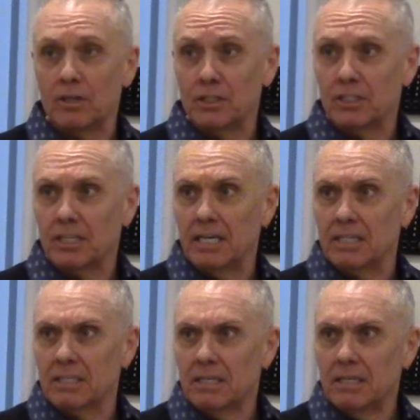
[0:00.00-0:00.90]
Because she
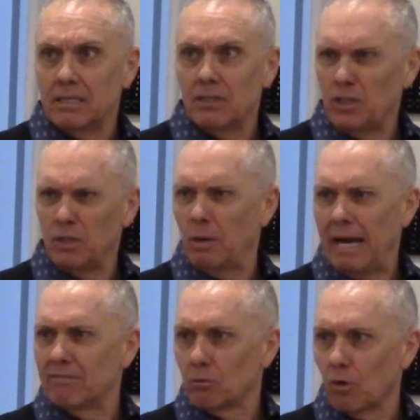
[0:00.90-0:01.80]
says, you don't
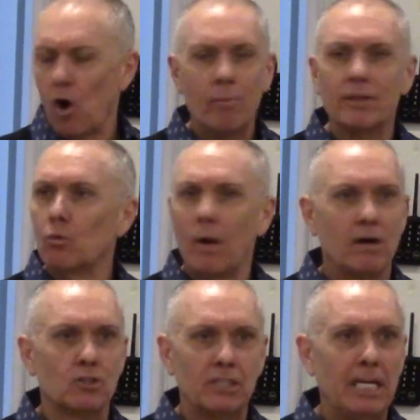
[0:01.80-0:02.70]
have a rope and the
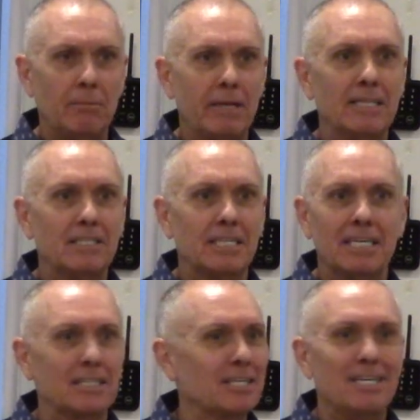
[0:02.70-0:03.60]
well's deep. And he
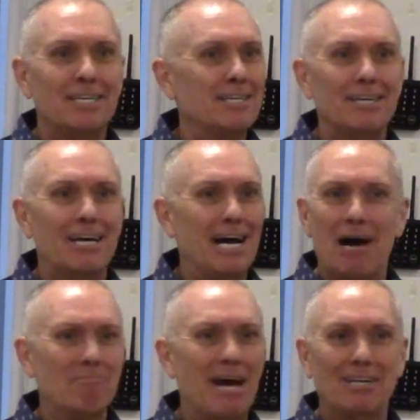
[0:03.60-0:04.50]
says,
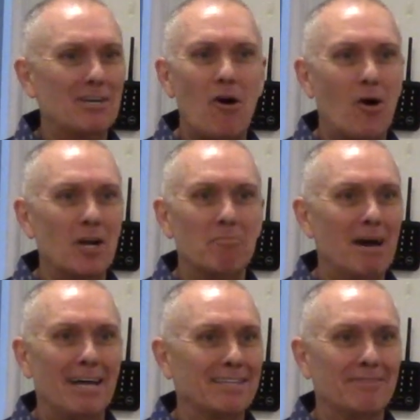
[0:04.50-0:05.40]
I'm not talking
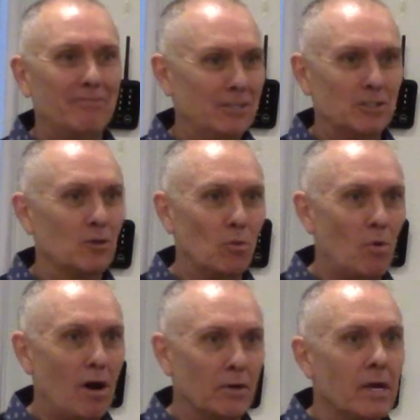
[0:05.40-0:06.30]
about physical
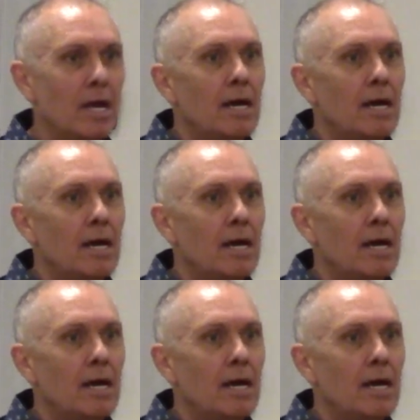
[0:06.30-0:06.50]
water.